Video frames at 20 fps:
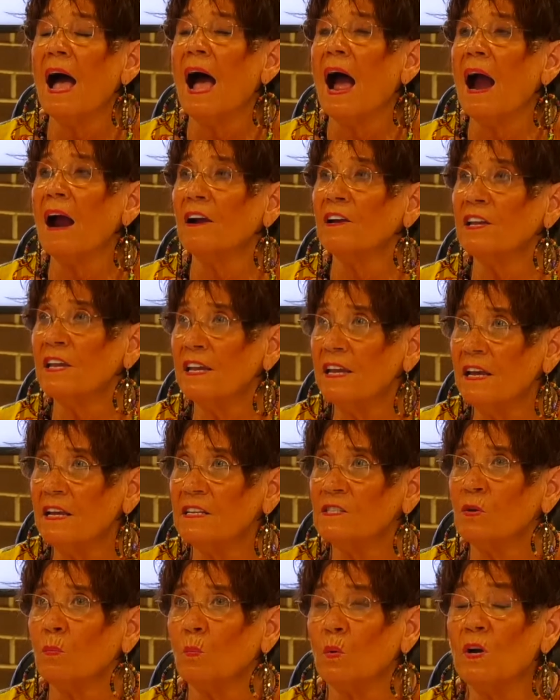Our
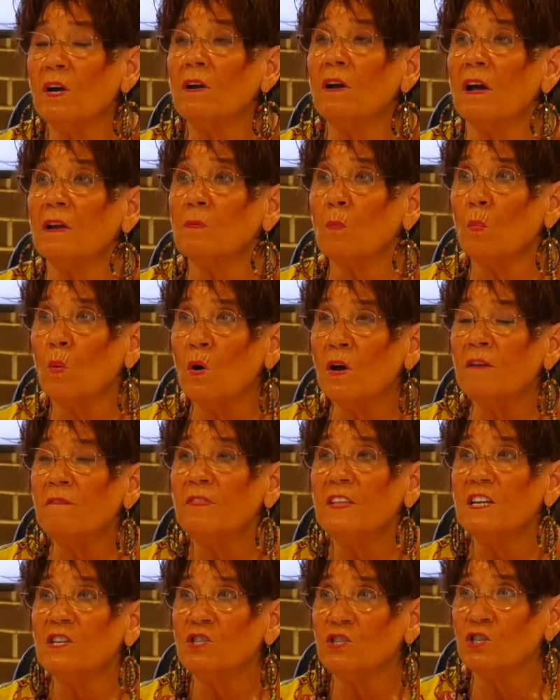kids, one
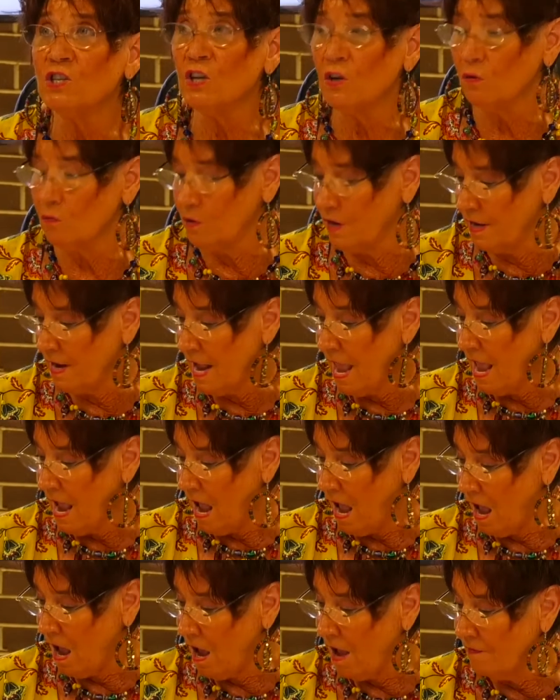of these children
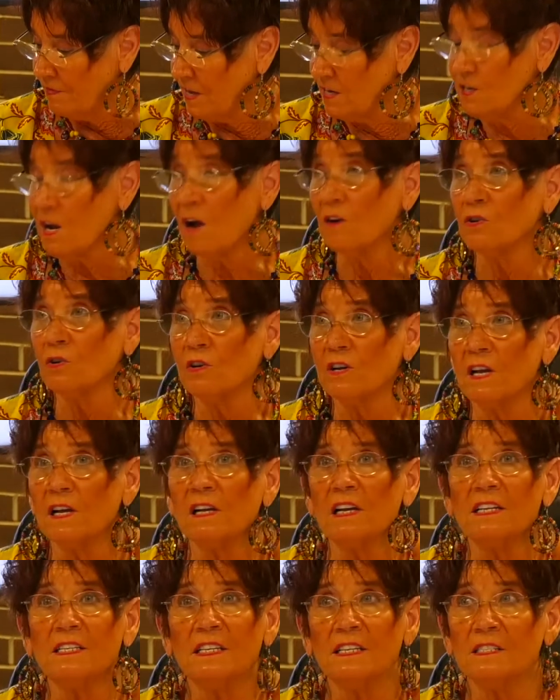that Dr.
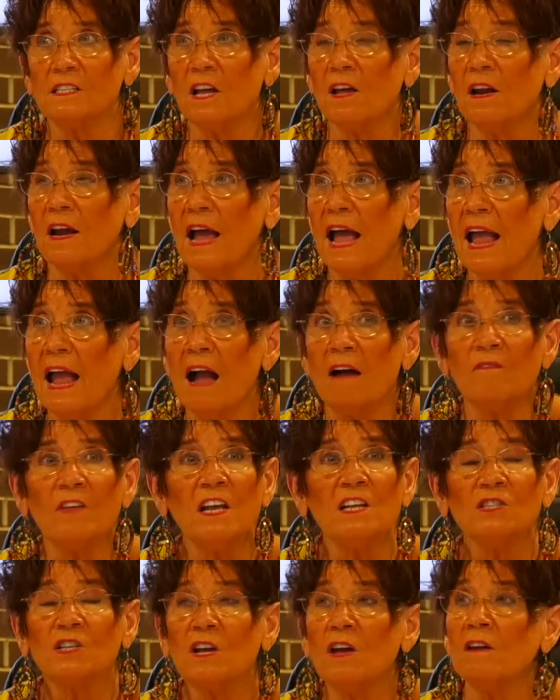Douglas is going to have
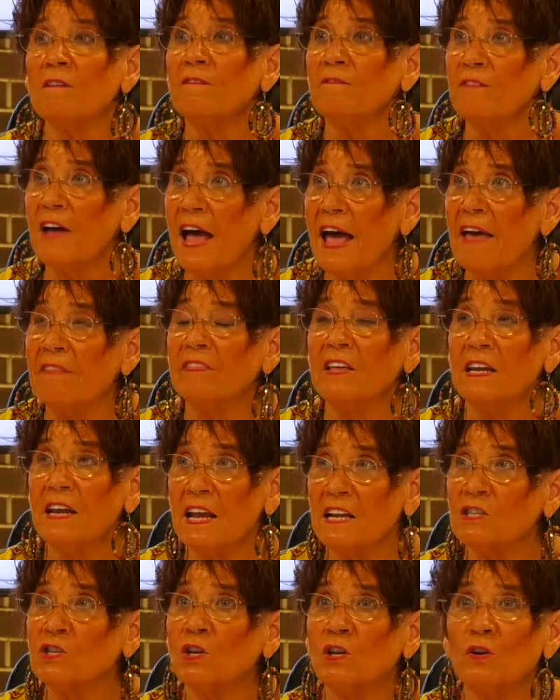is going to find the
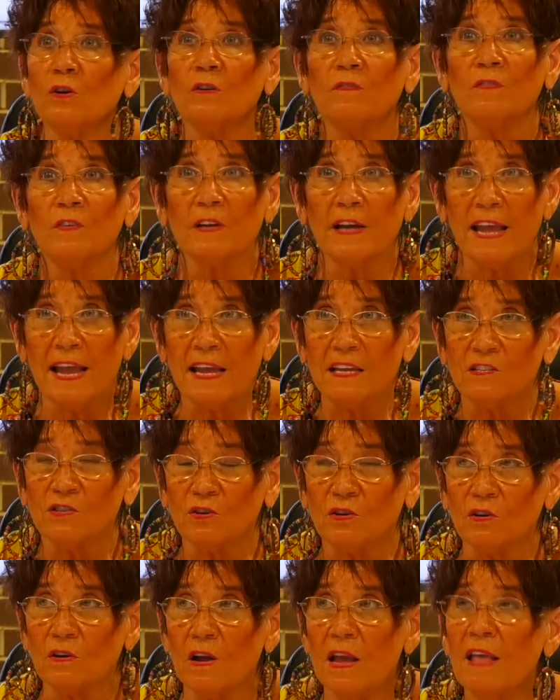next cure for
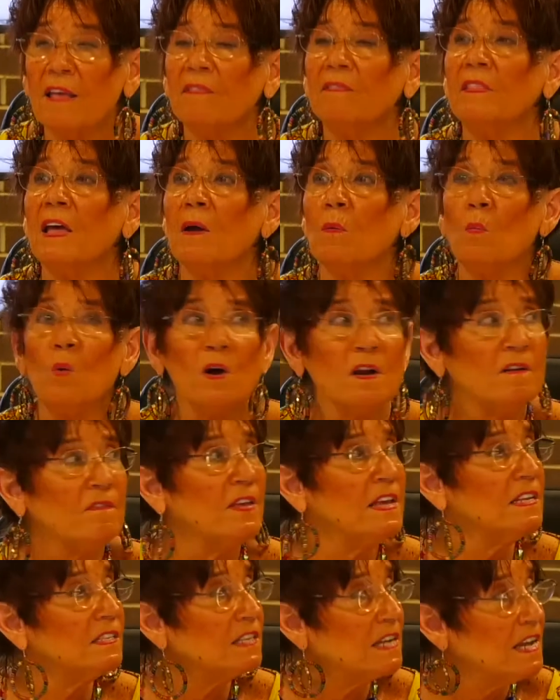cancer. That one of
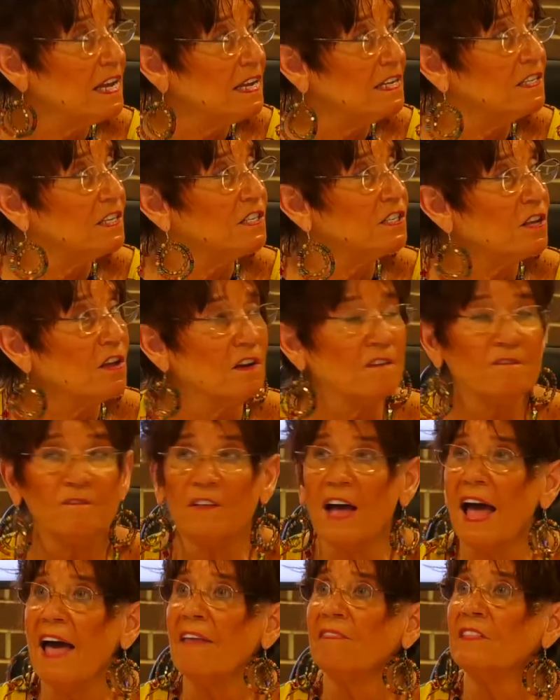his kids is going to
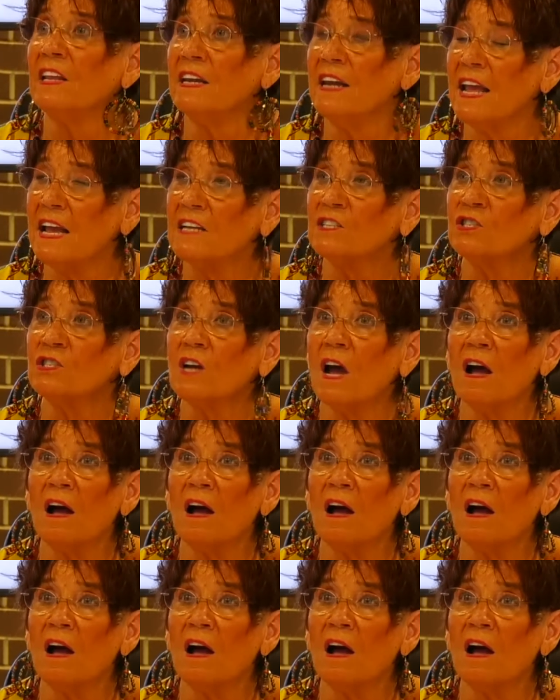find the next